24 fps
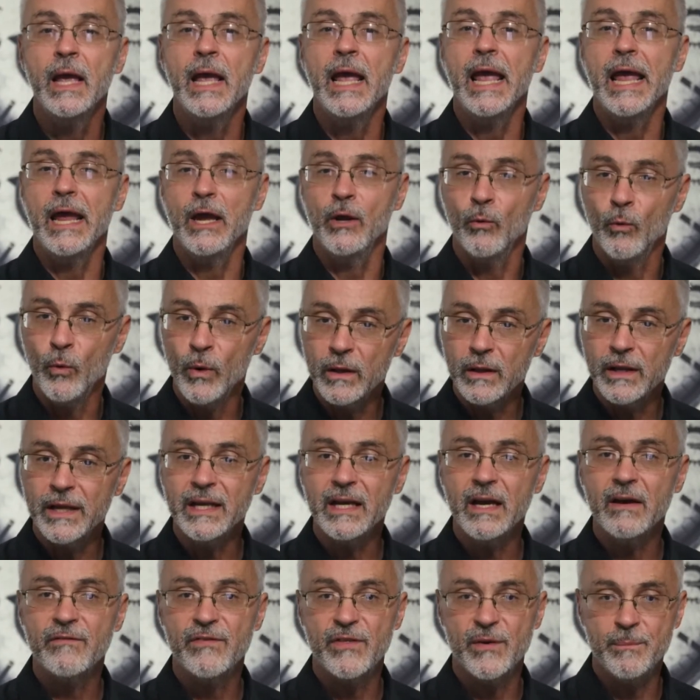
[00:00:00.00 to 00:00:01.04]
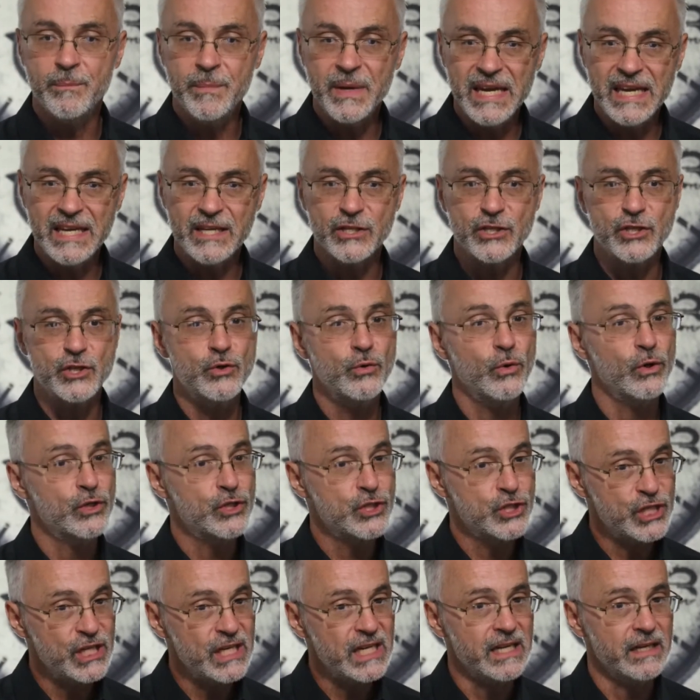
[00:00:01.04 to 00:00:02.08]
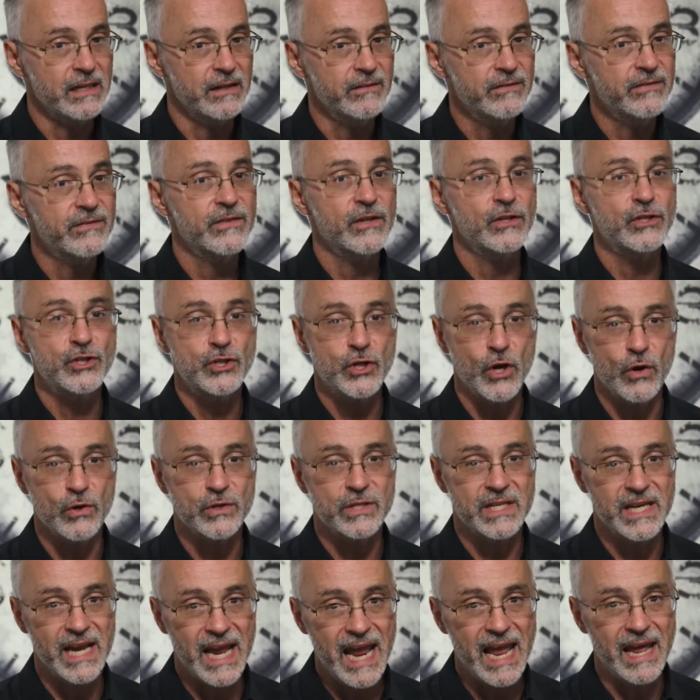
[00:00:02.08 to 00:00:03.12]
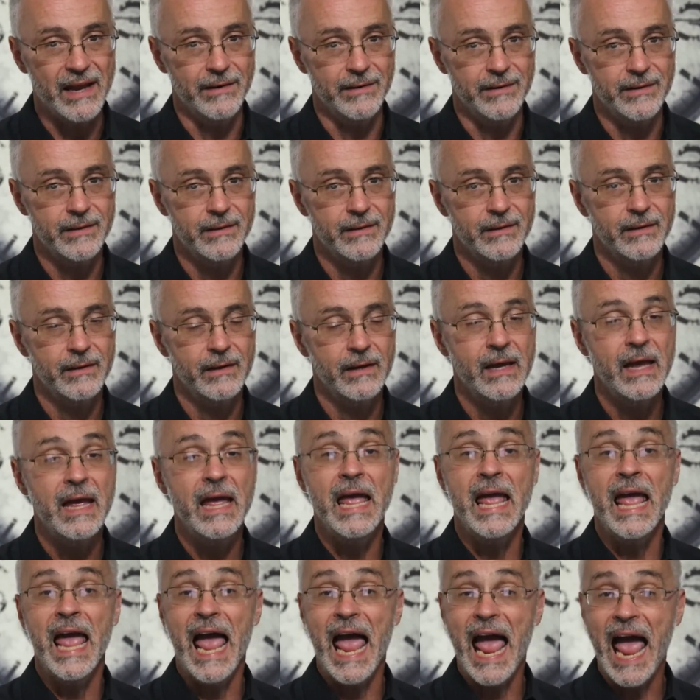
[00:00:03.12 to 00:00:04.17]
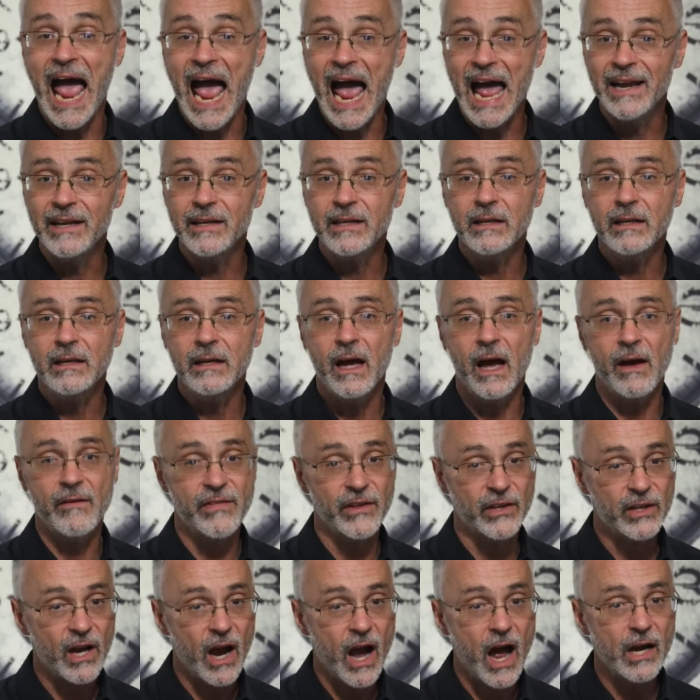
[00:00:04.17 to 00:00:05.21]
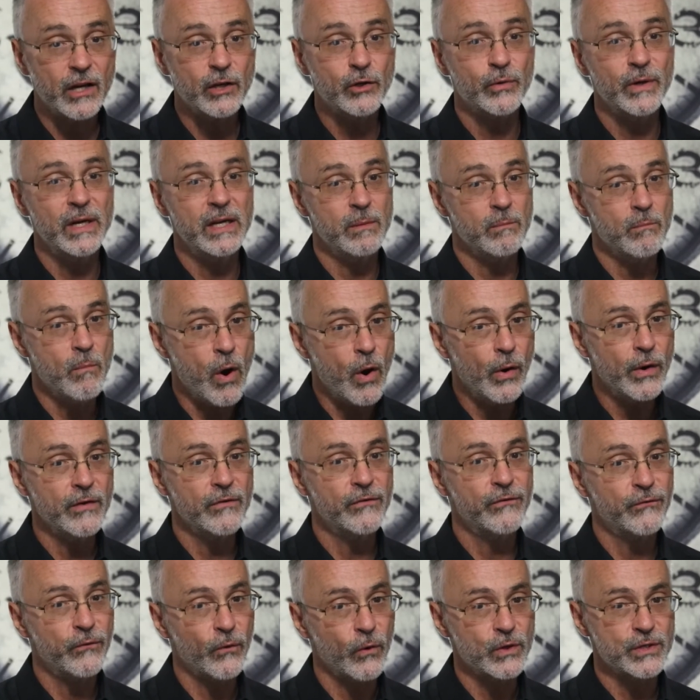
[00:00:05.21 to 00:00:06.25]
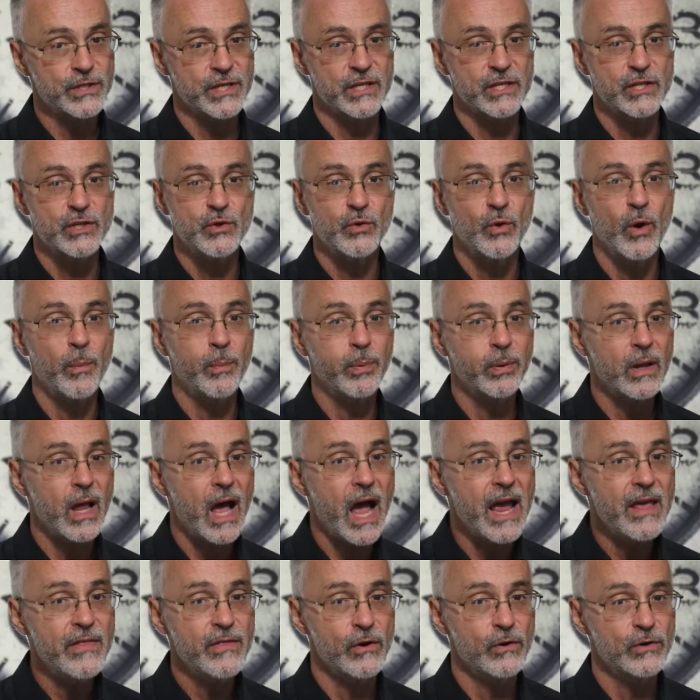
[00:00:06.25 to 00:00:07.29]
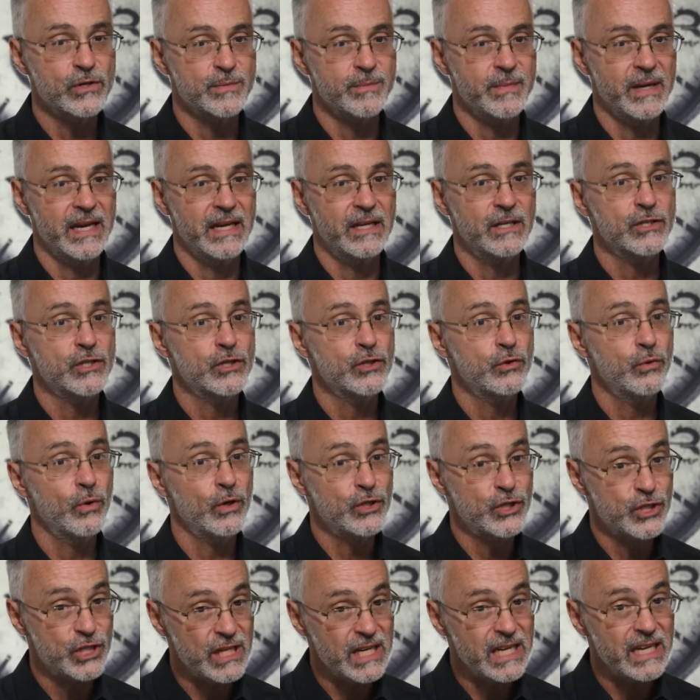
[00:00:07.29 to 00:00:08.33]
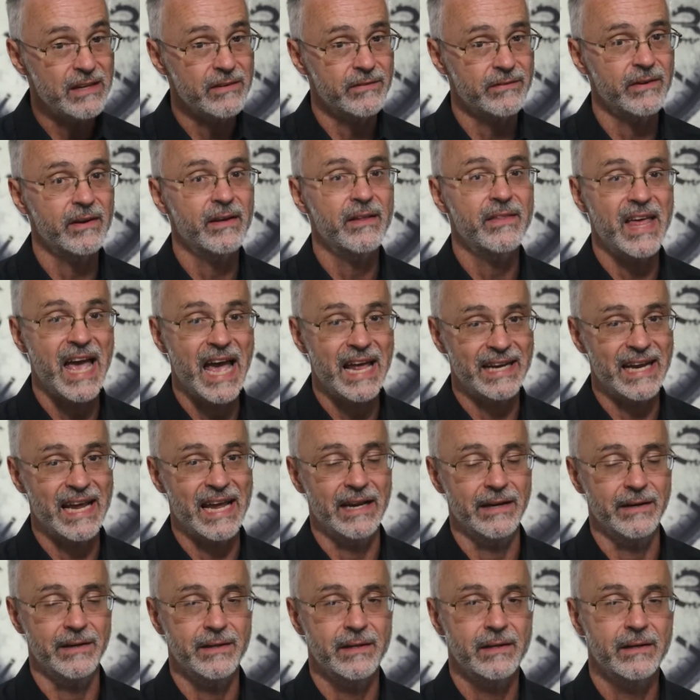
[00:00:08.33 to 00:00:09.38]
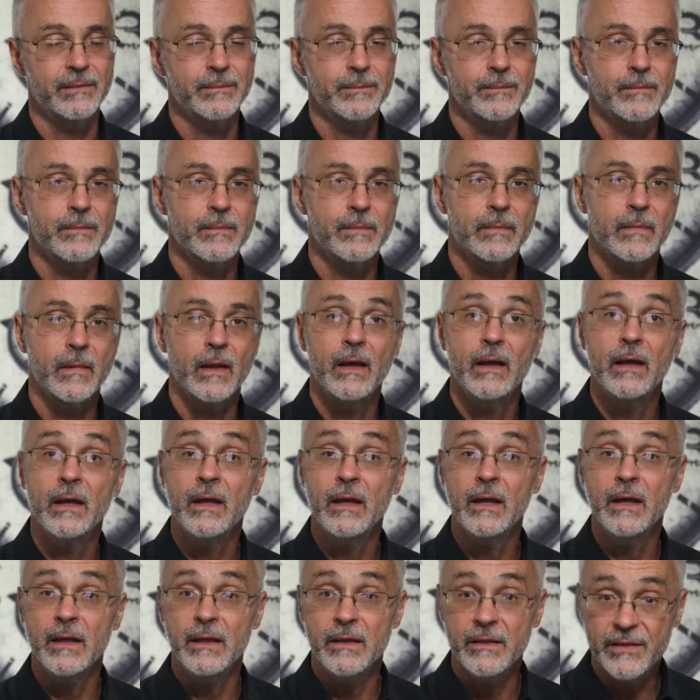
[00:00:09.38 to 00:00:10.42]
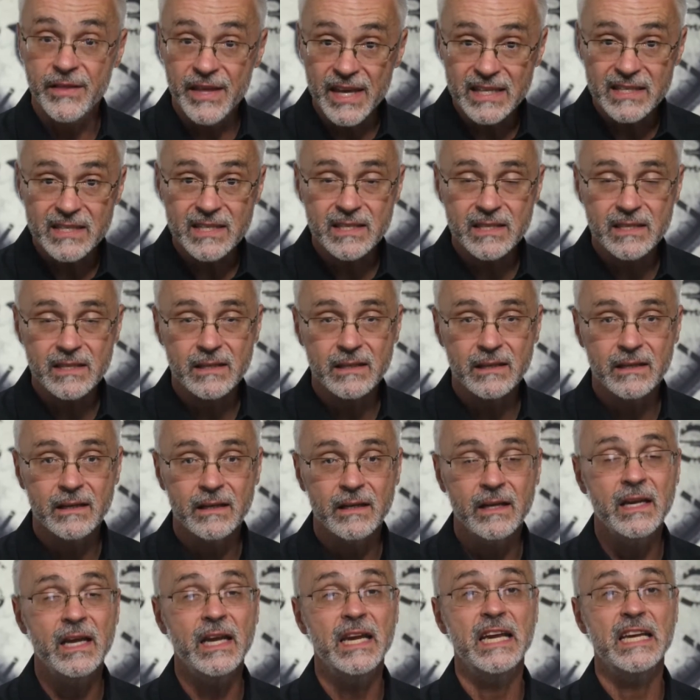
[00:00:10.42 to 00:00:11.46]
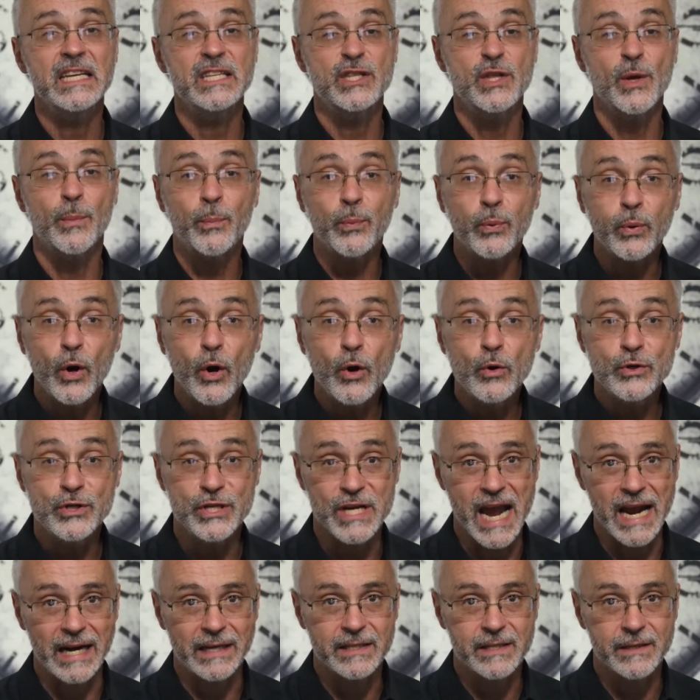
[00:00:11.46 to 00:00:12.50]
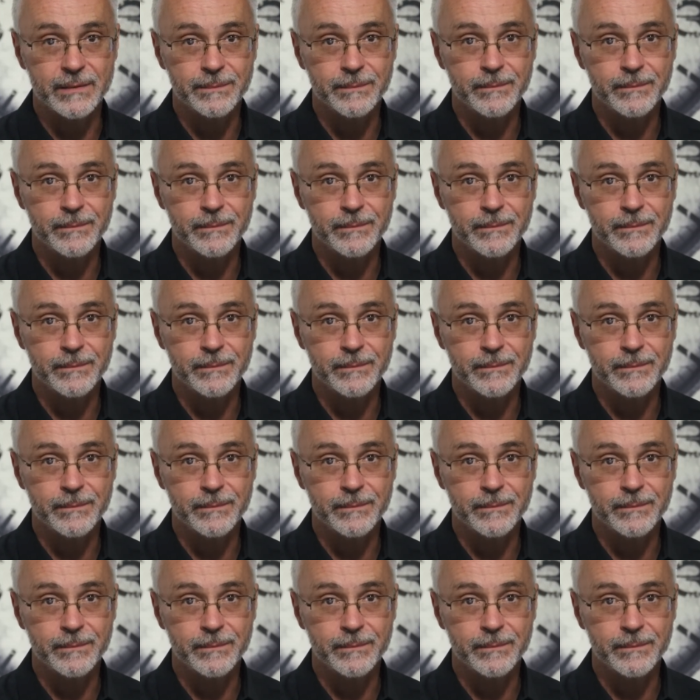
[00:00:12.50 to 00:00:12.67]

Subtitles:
a willing of the means to achieve the chosen end, and of the concrete motive forces to apply those means to achieve that end. This is the project.